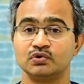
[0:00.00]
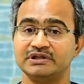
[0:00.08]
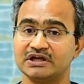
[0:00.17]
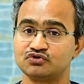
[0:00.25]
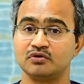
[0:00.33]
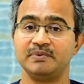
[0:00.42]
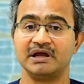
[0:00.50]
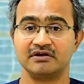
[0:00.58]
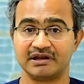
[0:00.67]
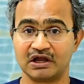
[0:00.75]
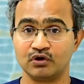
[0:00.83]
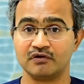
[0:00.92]
they should be under
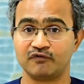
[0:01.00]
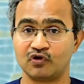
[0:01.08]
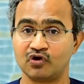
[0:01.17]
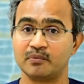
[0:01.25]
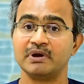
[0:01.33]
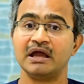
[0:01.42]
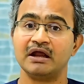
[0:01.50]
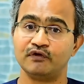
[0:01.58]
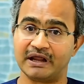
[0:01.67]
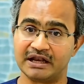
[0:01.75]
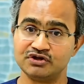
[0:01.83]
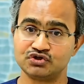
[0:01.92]
regular follow-up
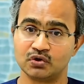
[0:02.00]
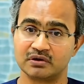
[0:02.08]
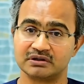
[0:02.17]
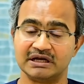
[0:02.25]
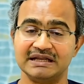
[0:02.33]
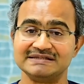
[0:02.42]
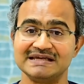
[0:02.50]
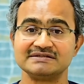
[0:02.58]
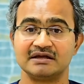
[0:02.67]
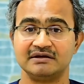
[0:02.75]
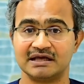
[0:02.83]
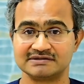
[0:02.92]
to ensure the disease
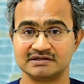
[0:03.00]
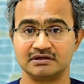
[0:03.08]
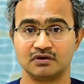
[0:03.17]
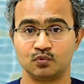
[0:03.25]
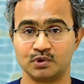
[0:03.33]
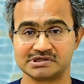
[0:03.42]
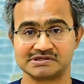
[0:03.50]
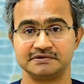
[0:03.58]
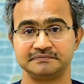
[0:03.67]
doesn't worsen.